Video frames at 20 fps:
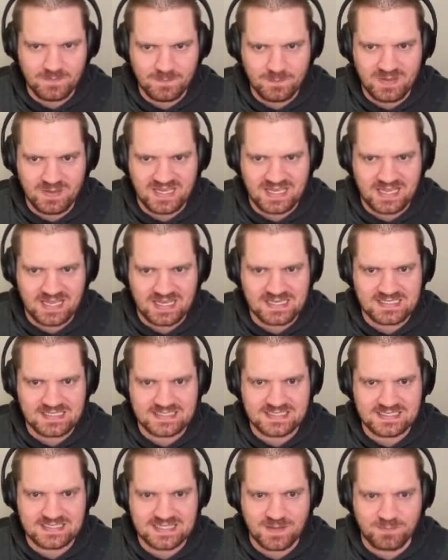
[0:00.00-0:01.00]

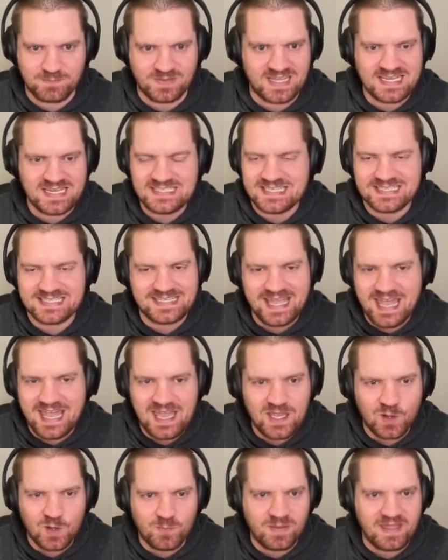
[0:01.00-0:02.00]
because the plays of the
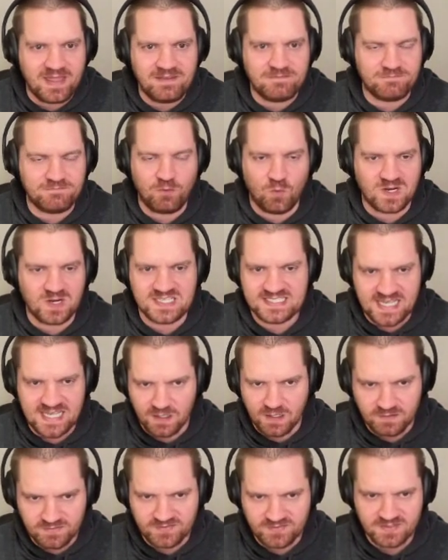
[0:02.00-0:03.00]
day will pay for
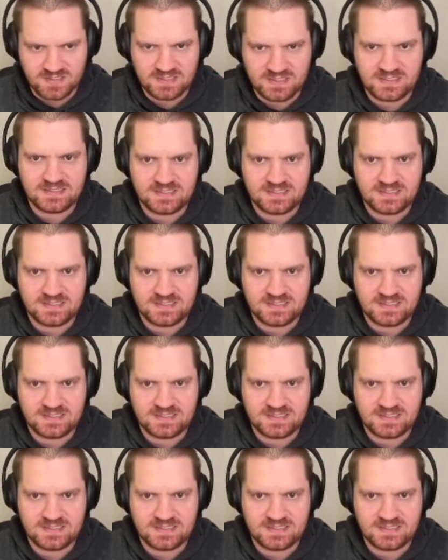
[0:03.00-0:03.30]
itself.